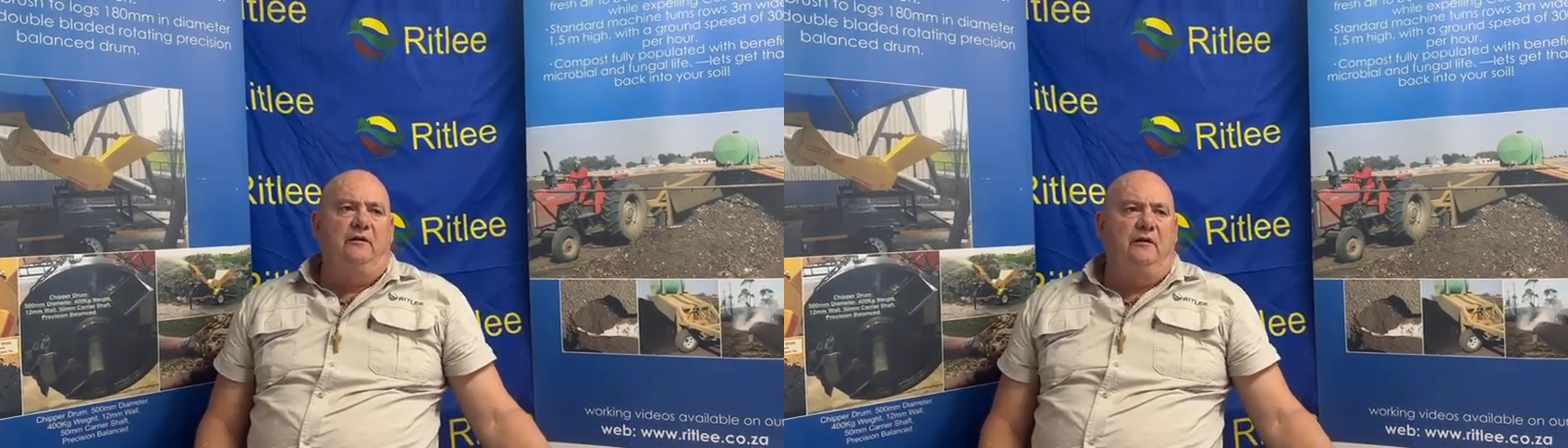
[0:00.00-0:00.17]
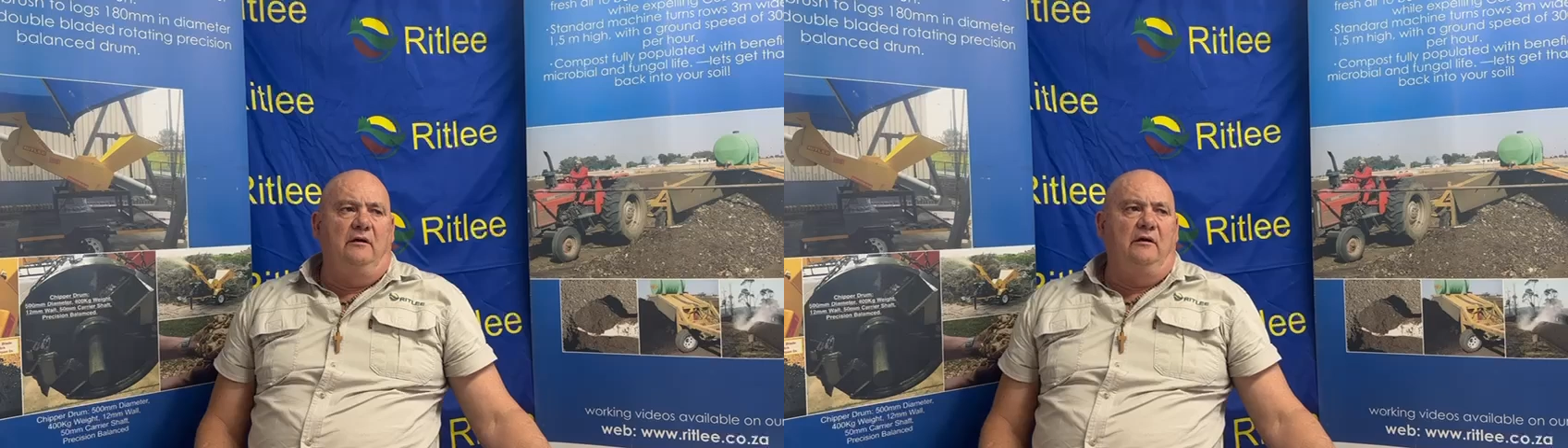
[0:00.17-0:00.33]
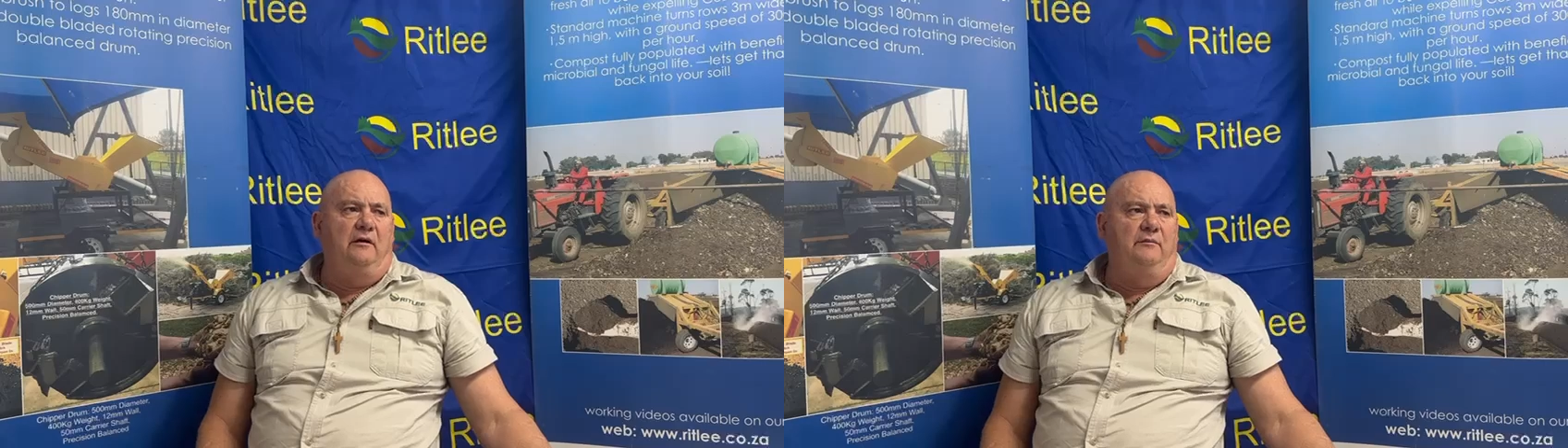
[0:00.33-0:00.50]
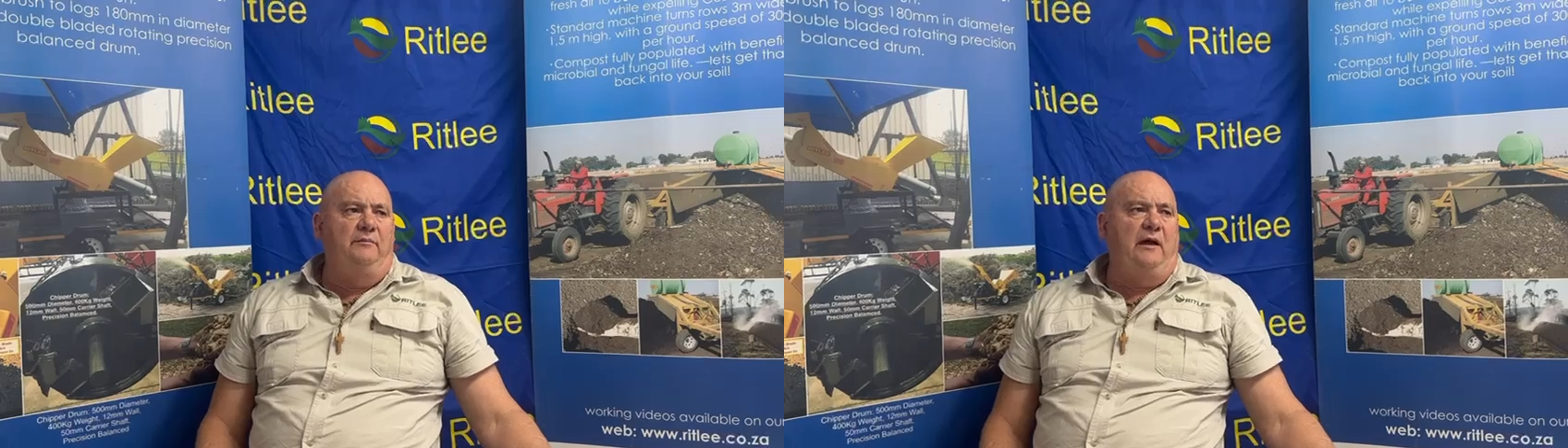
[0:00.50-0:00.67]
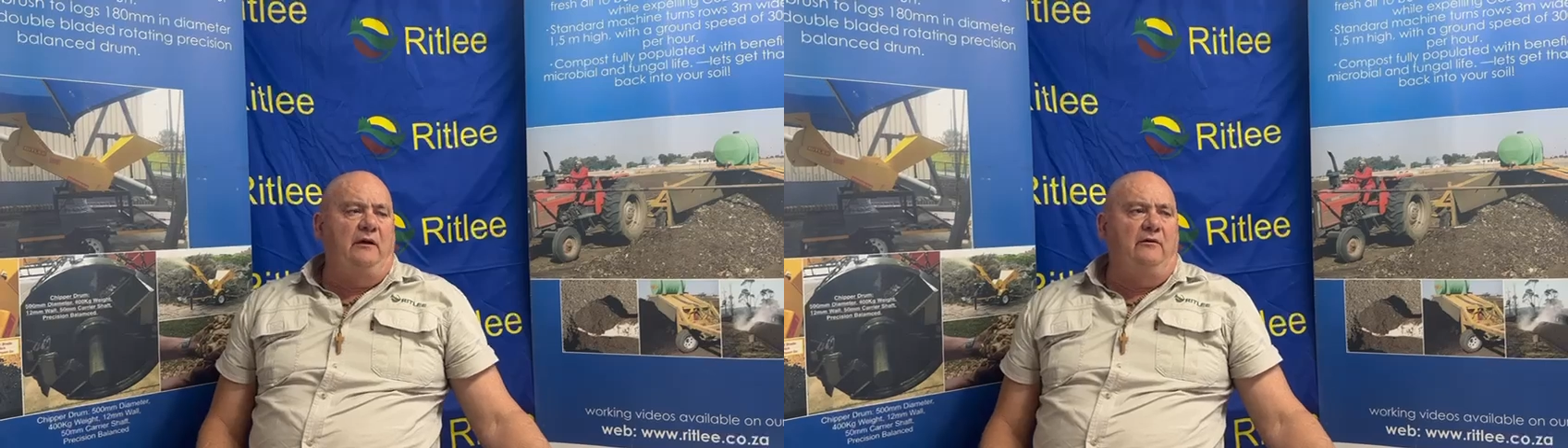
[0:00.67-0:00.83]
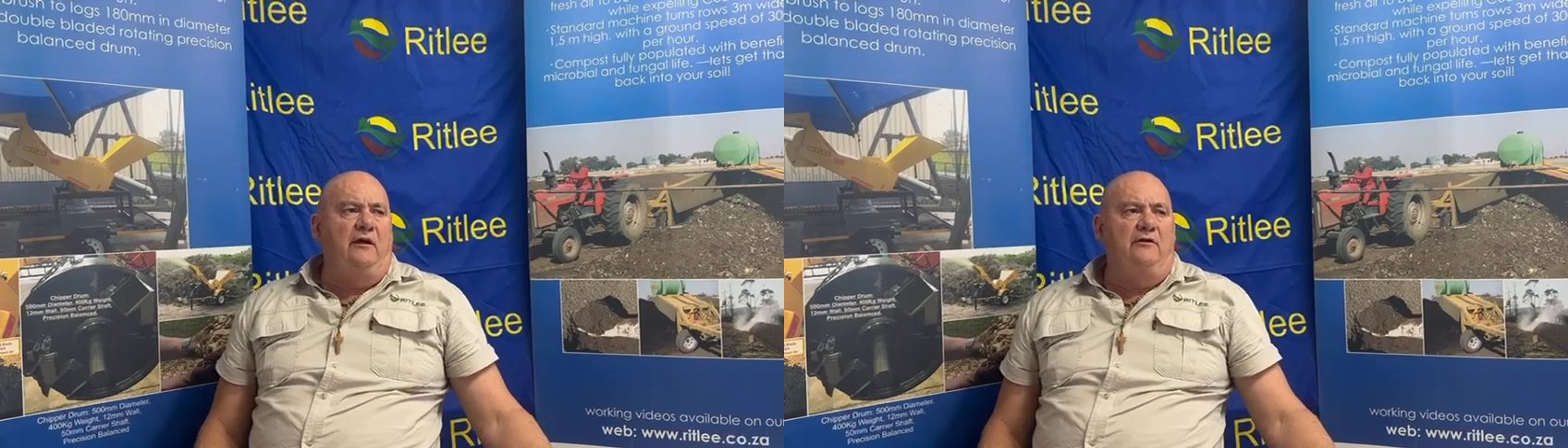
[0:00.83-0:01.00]

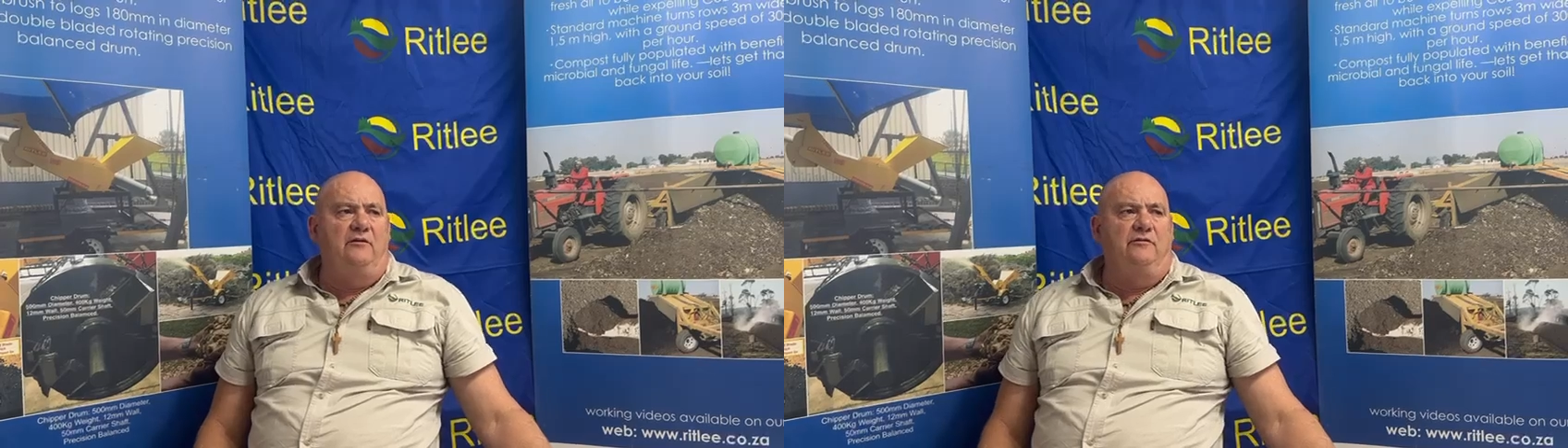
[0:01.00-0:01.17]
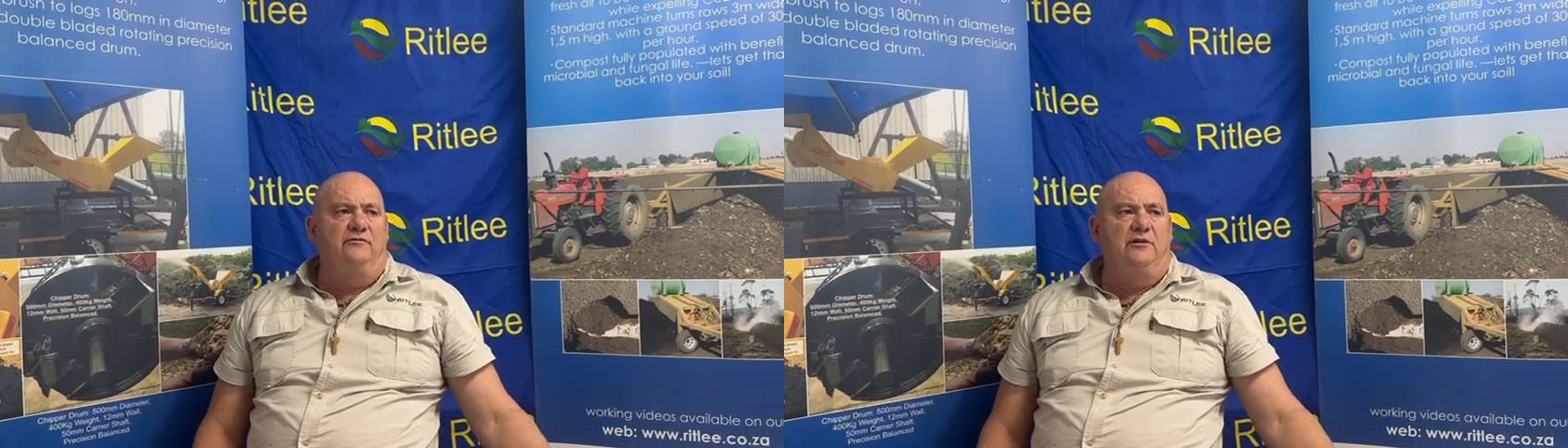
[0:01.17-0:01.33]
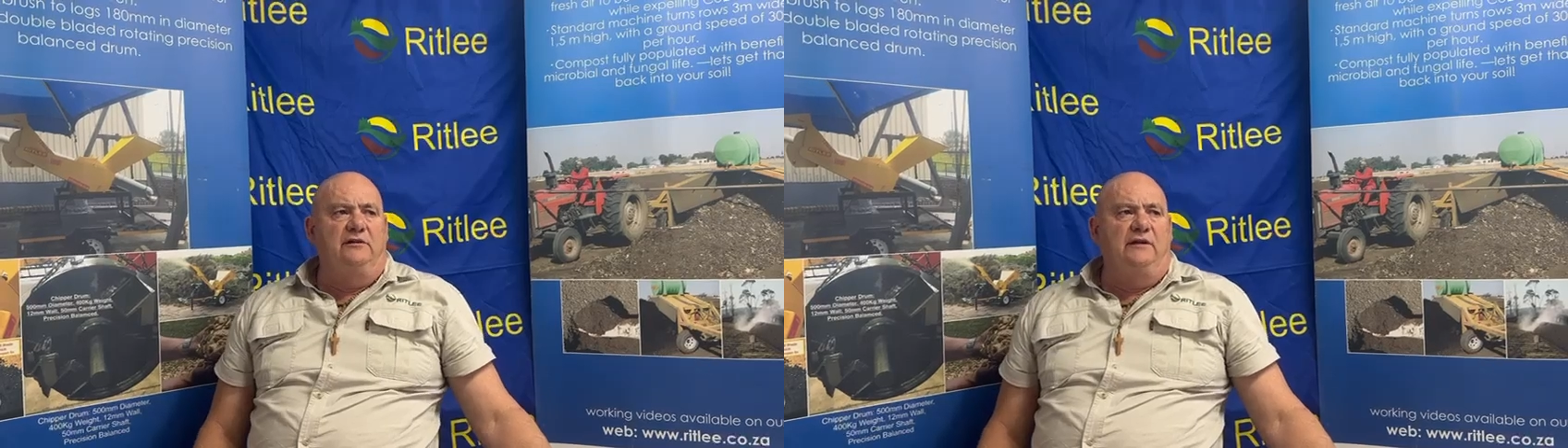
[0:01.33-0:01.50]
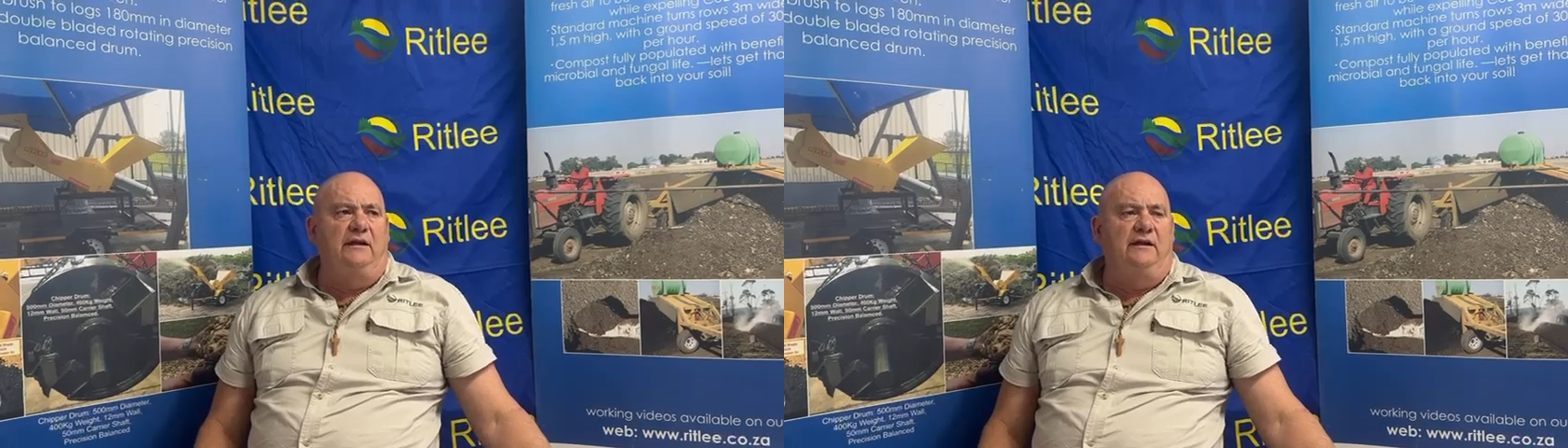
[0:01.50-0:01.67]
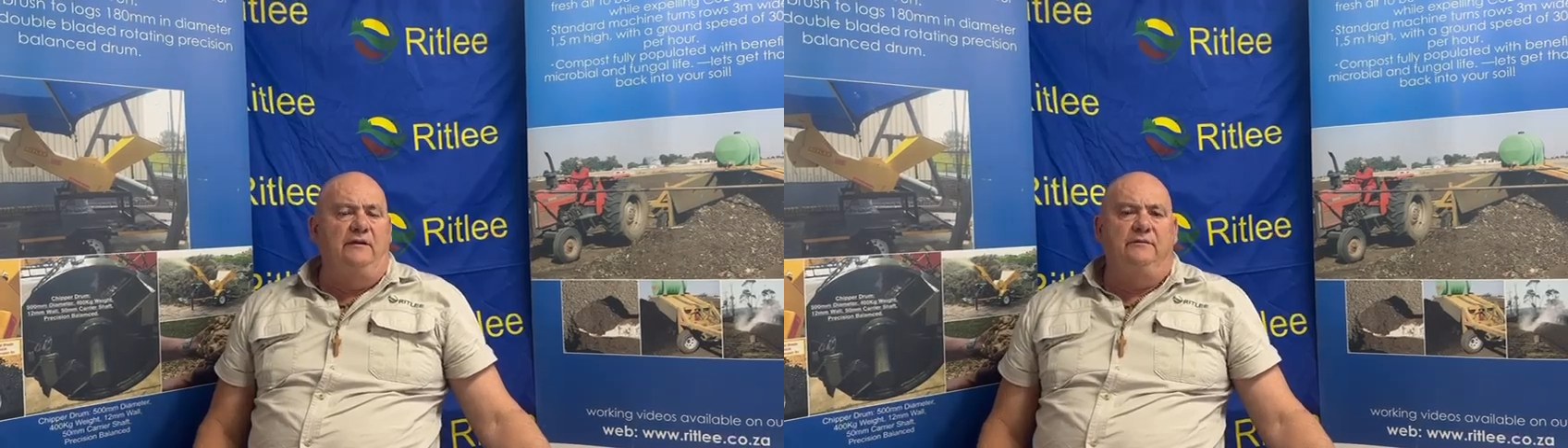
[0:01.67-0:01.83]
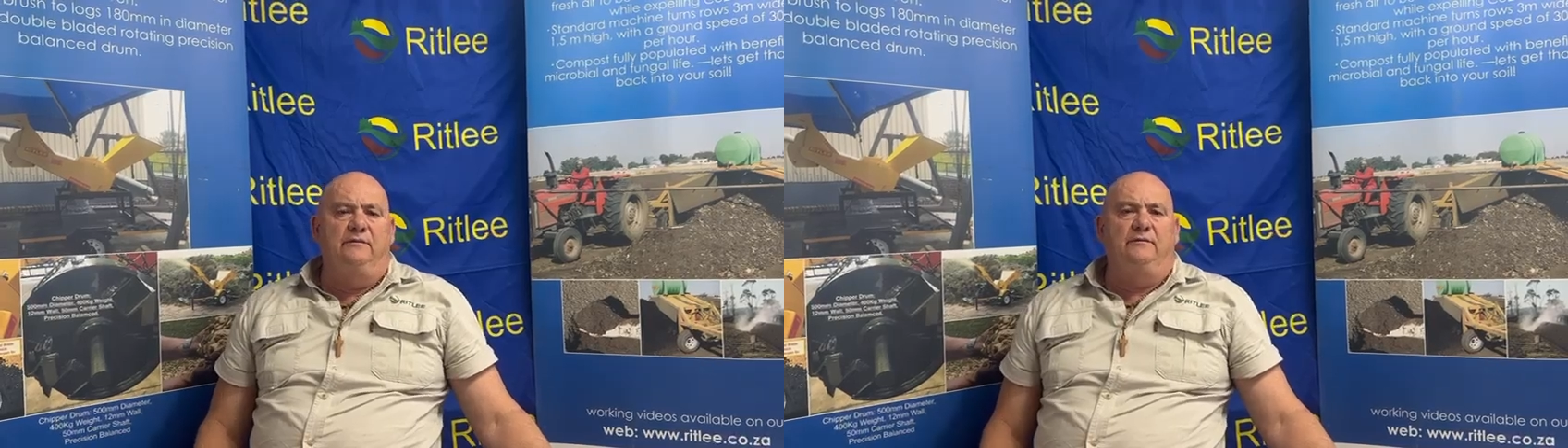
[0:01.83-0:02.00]
background of Ridley.